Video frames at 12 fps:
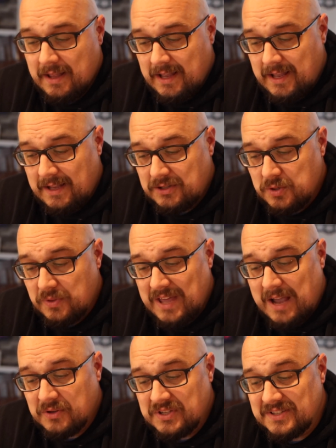In
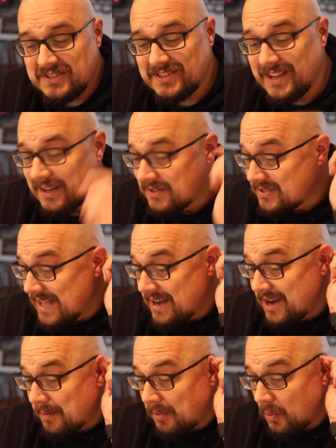2006,
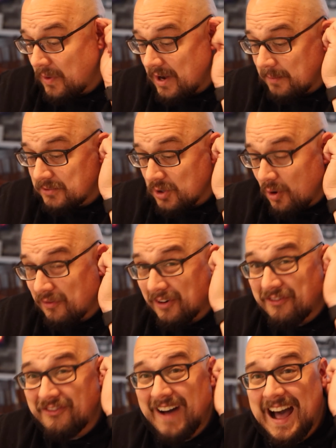that number went up to over
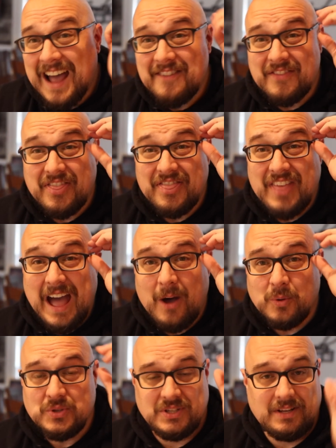
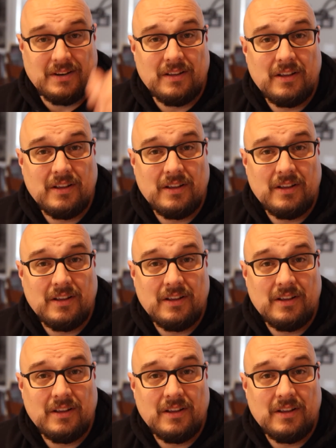5,000.